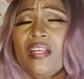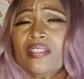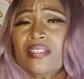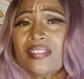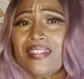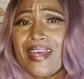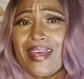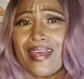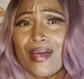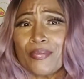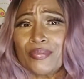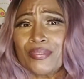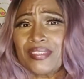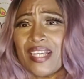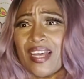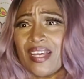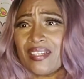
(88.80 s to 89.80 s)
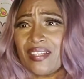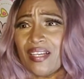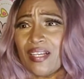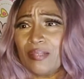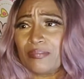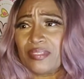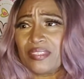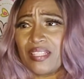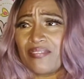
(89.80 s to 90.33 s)
today I was at
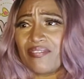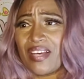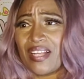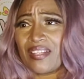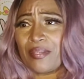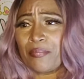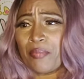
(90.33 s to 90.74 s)
Sun Valley